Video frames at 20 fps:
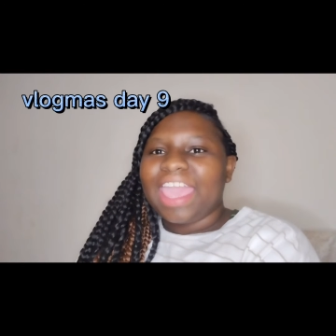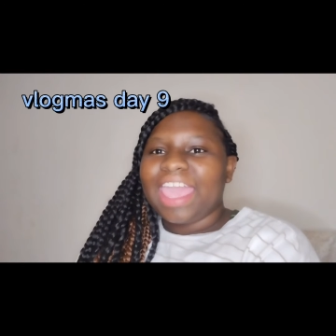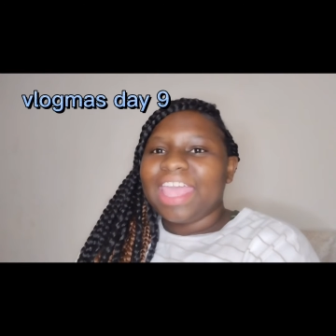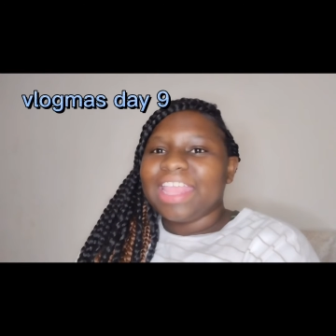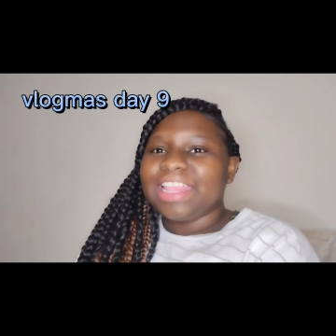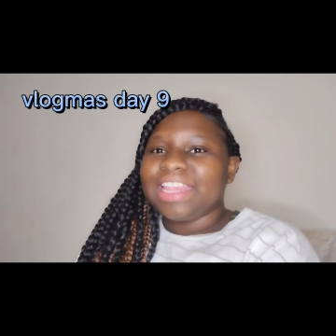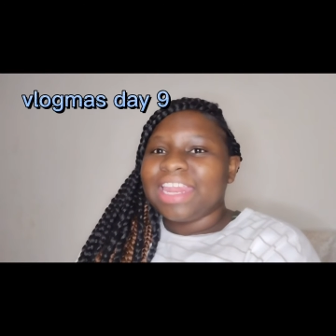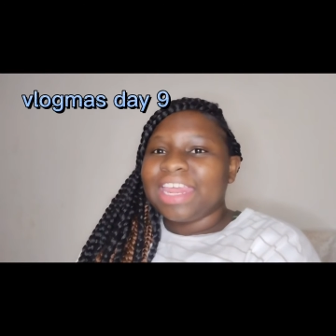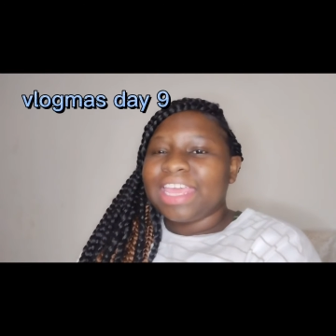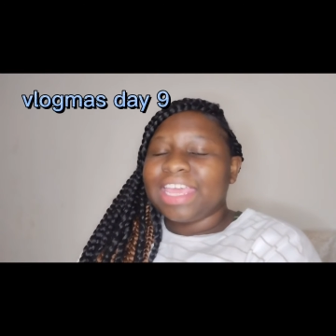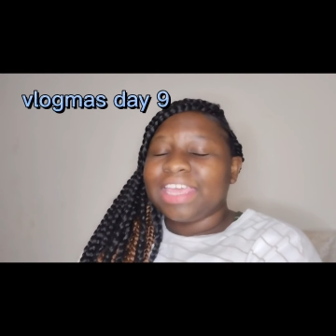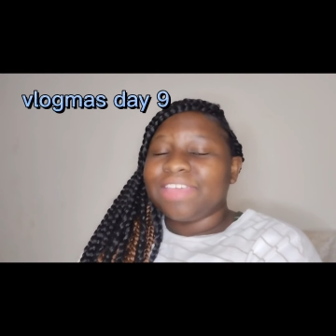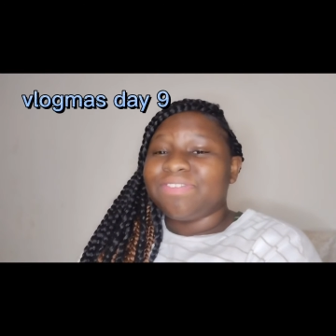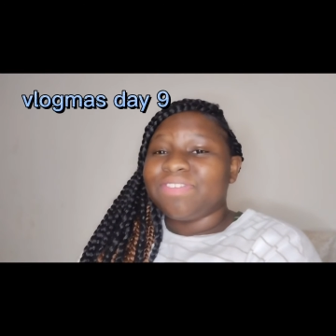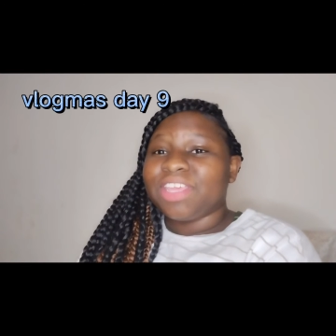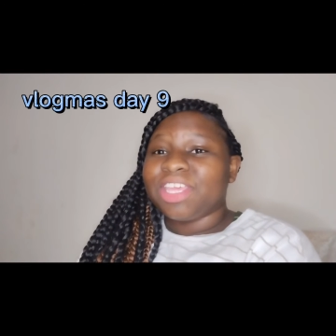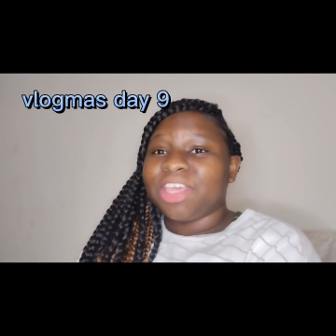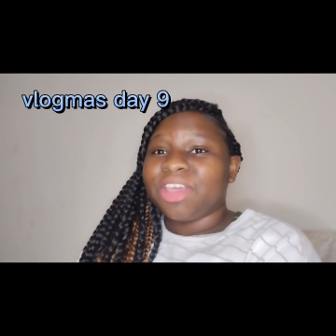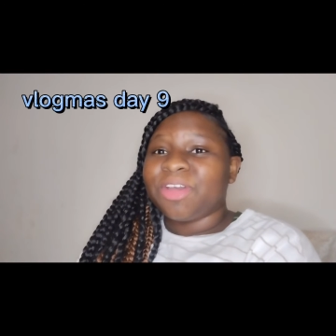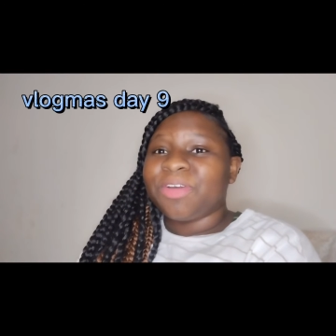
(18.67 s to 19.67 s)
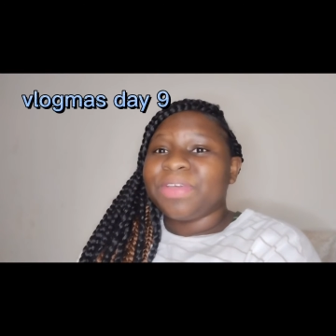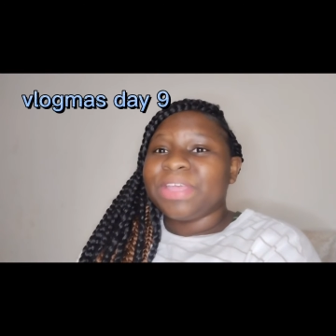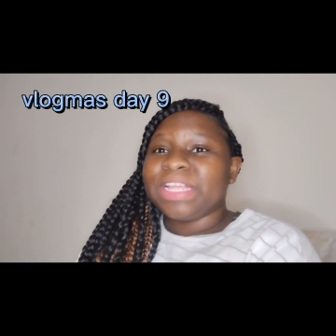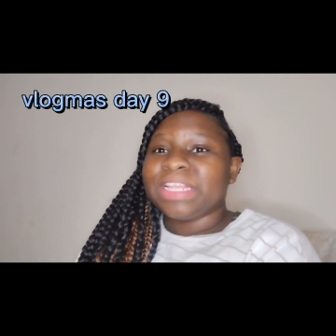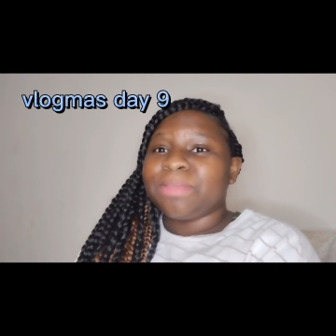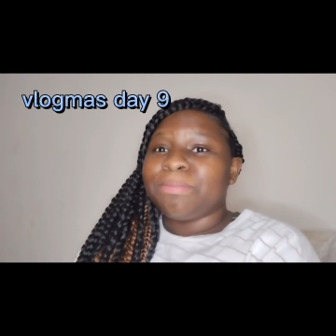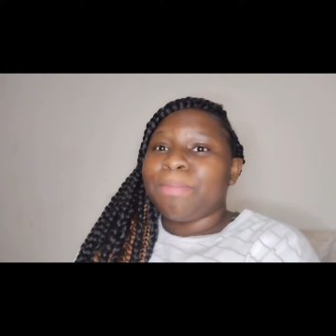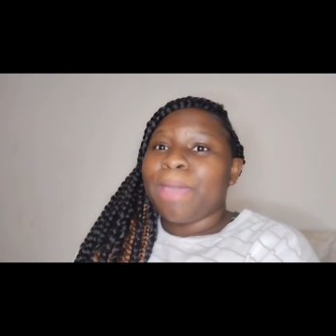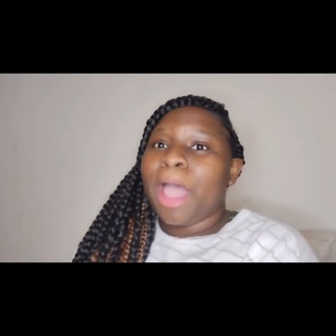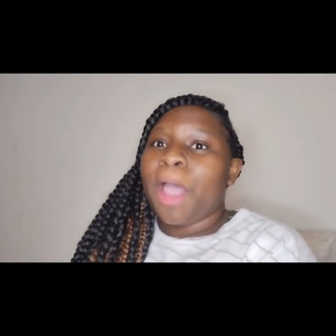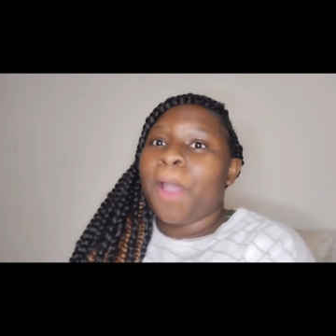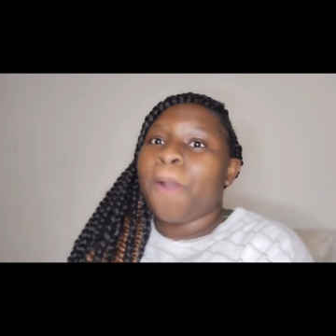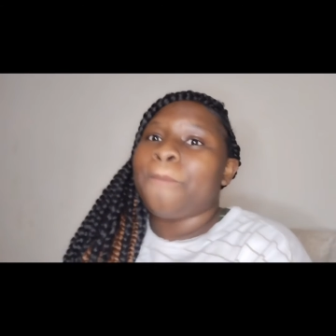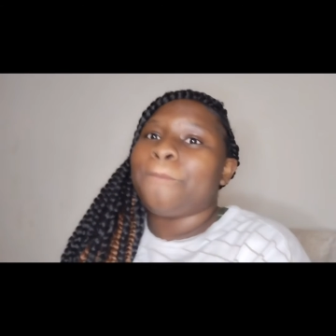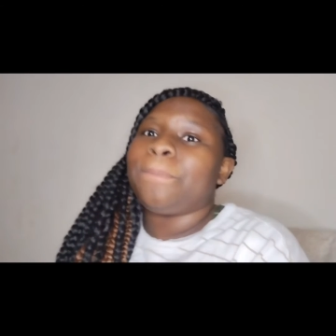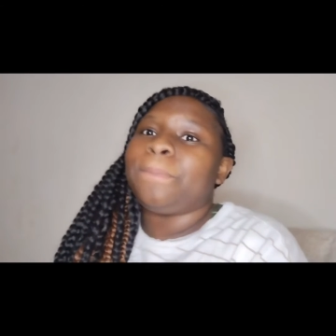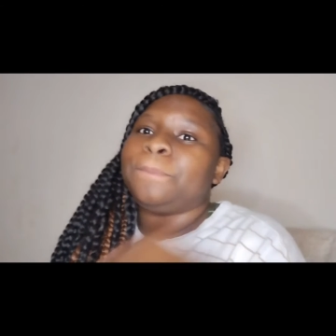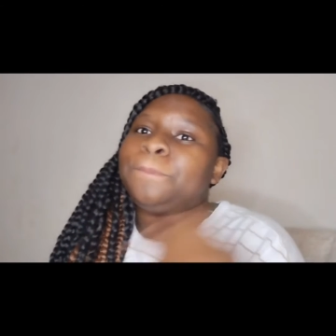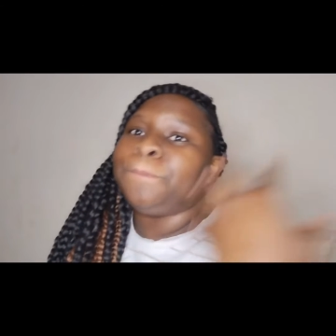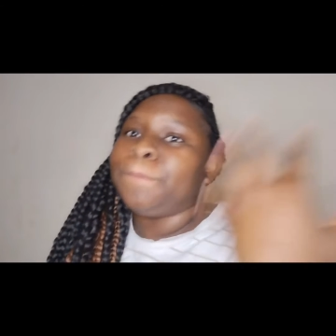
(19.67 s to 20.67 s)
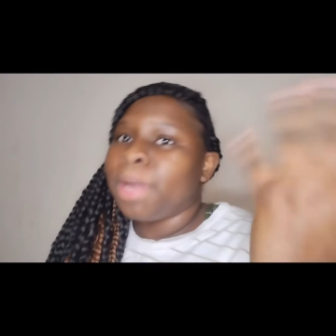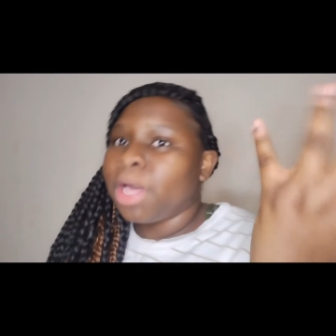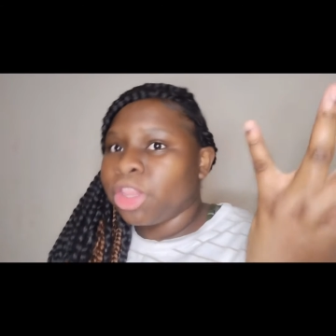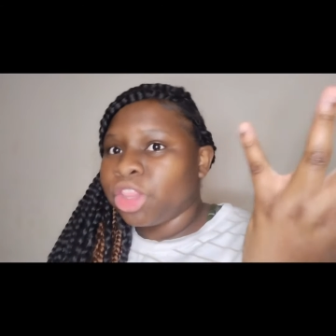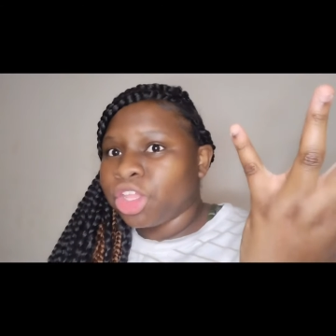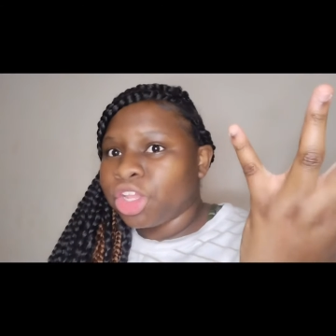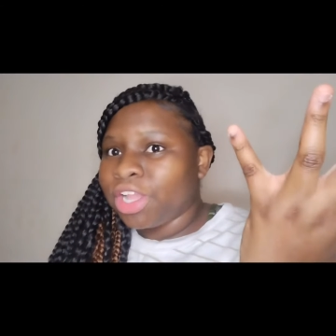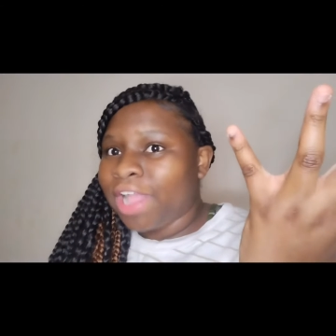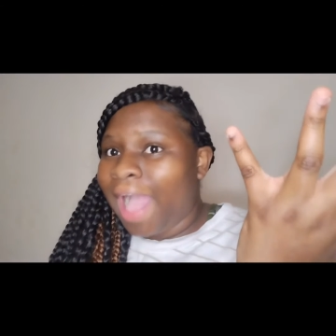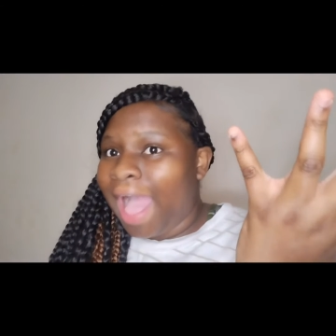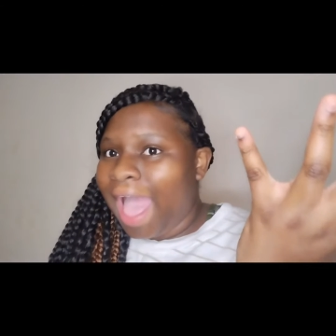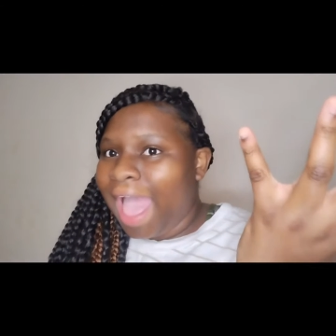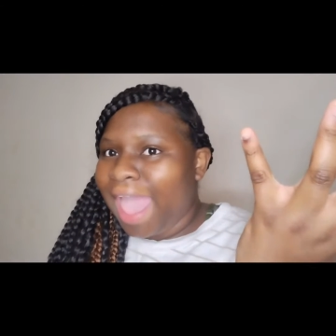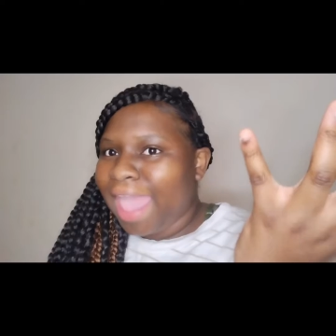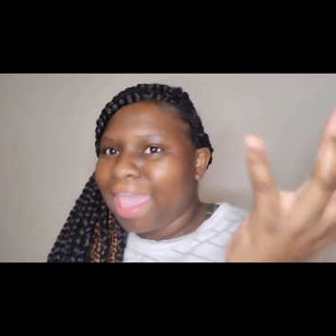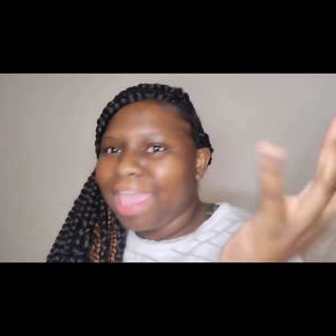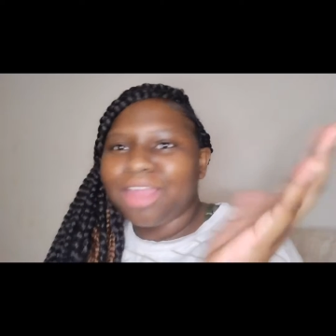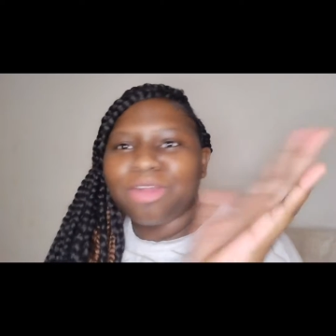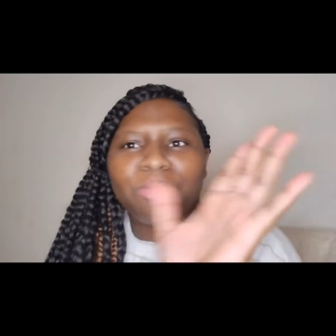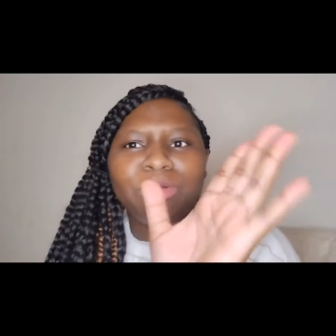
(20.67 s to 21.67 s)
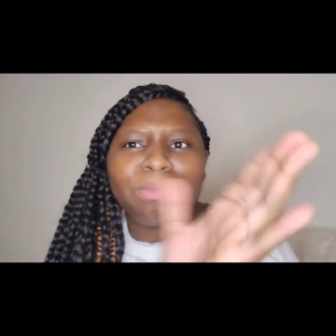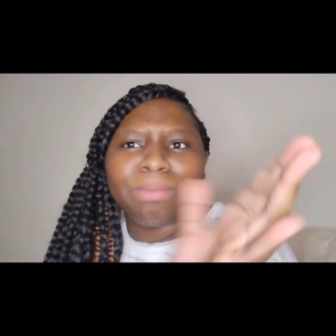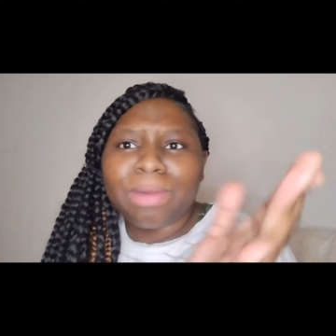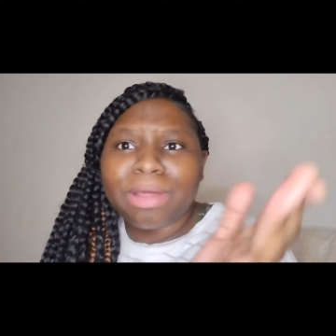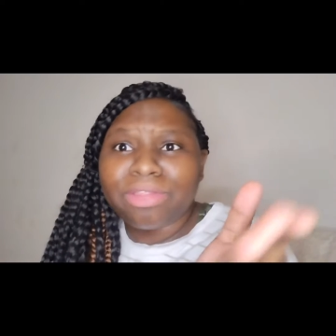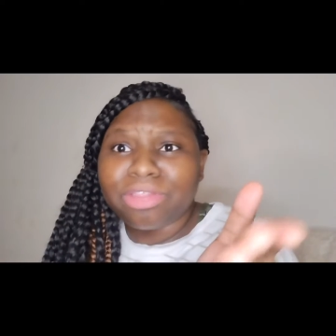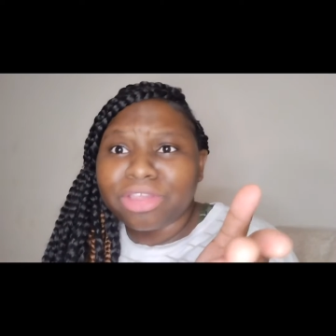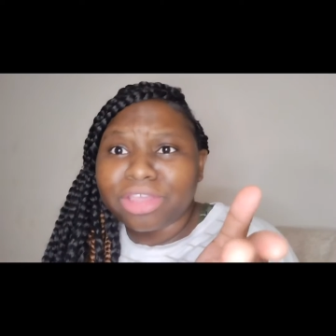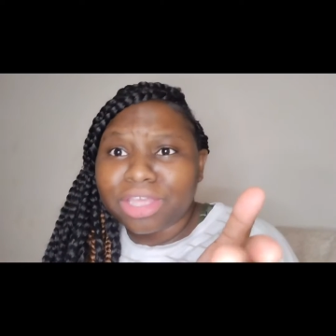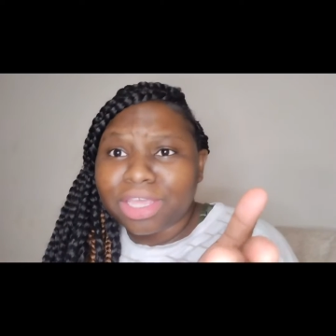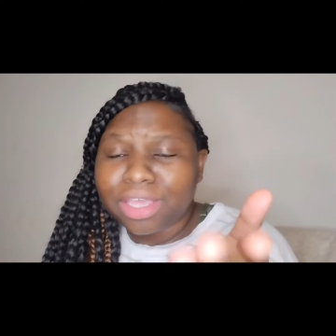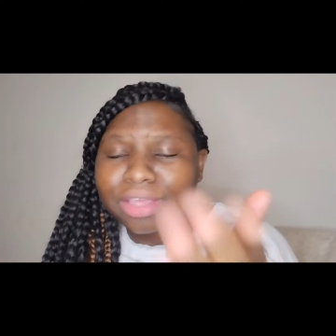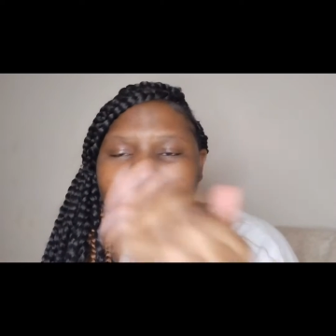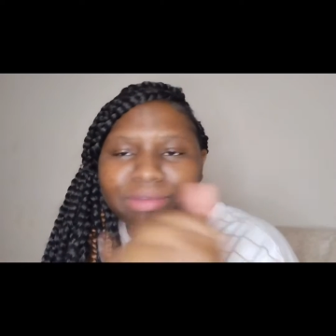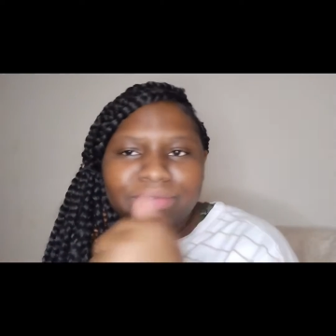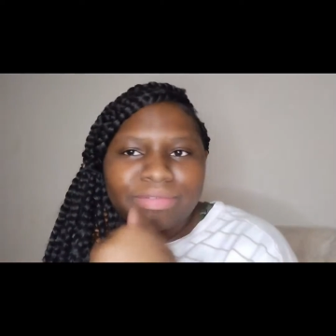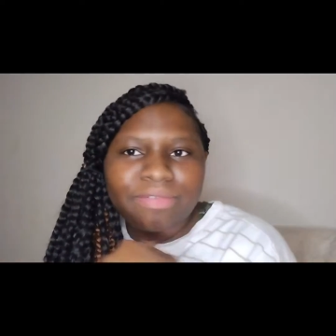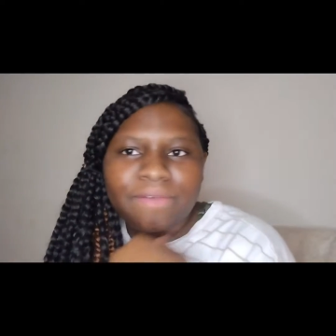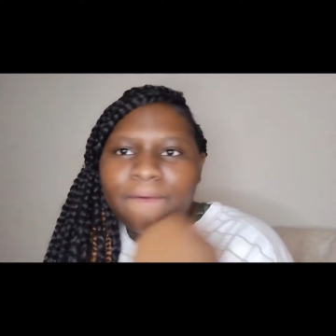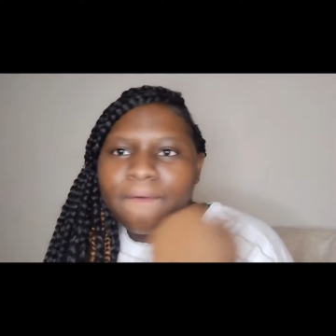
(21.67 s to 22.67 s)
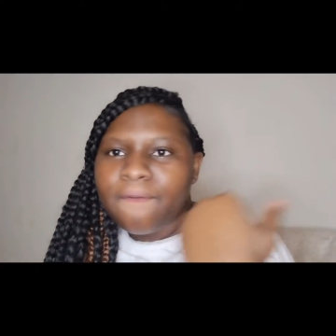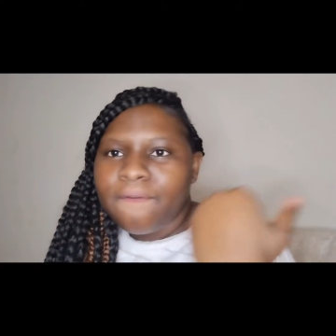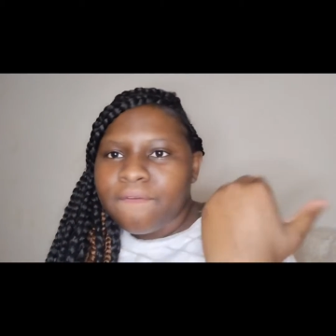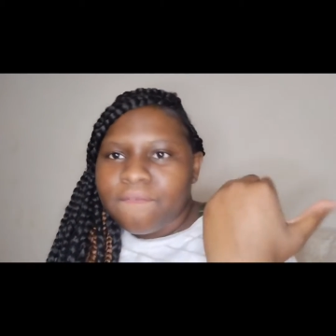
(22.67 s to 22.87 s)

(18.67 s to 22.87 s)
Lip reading: And day video is about mother guide or mother gift.